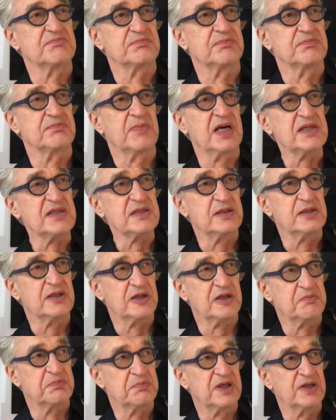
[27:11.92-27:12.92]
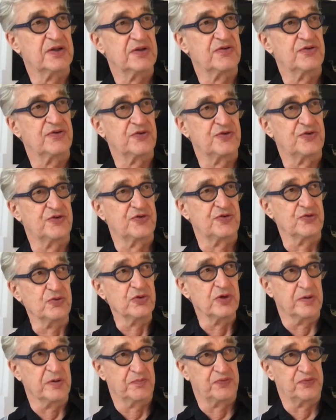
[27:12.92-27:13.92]
must not be
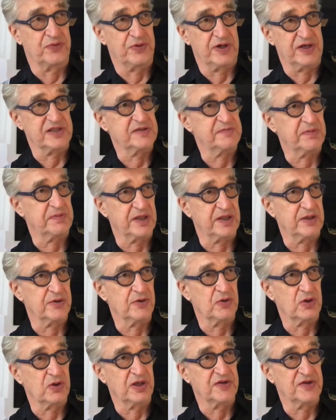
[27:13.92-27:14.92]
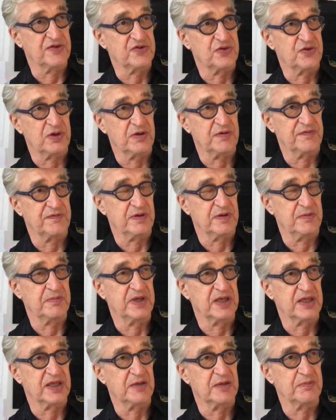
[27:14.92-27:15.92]
too impressed by the whole history of
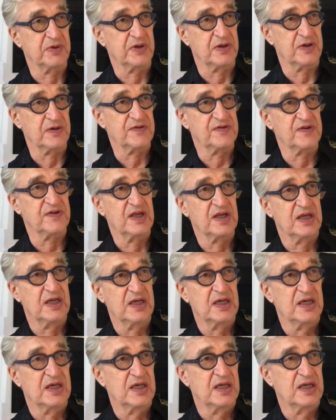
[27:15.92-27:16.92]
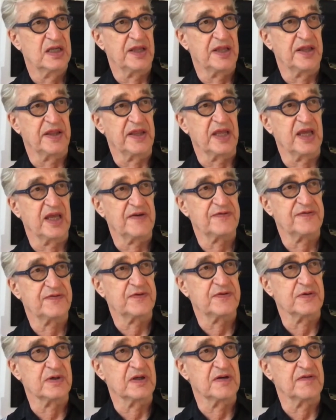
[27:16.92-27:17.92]
filmmaking, because they have
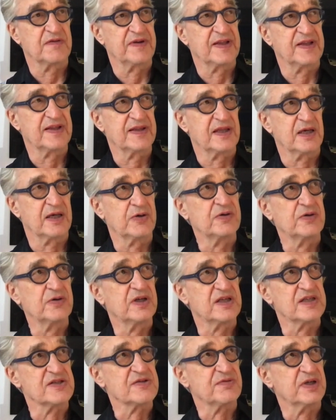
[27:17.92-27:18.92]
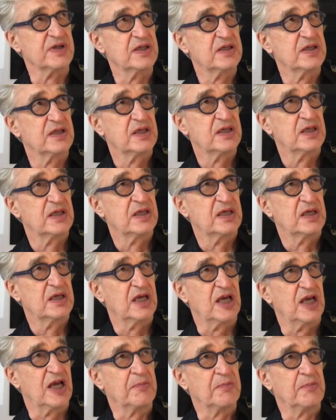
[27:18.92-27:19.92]
to invent their own history.
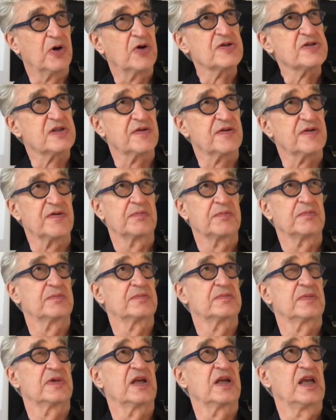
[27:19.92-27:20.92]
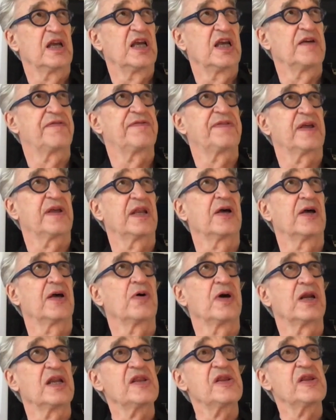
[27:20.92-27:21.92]
And most of them, if they know
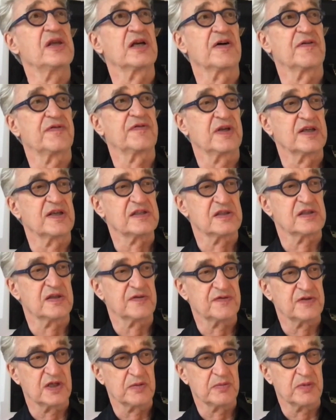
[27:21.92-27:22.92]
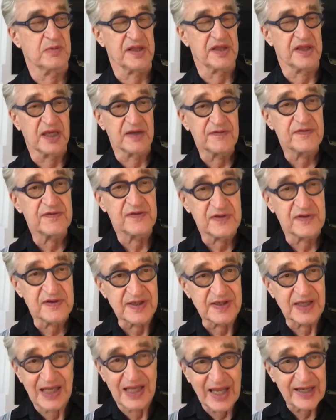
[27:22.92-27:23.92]
anything of the history of cinema, they've
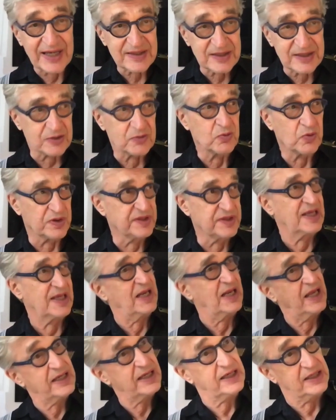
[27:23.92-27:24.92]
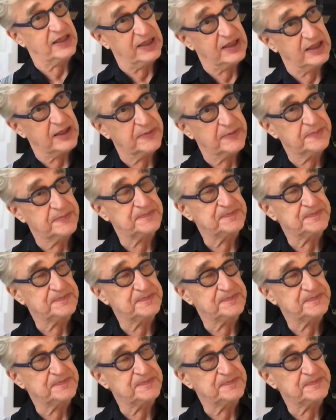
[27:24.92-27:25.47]
selected what they like in it.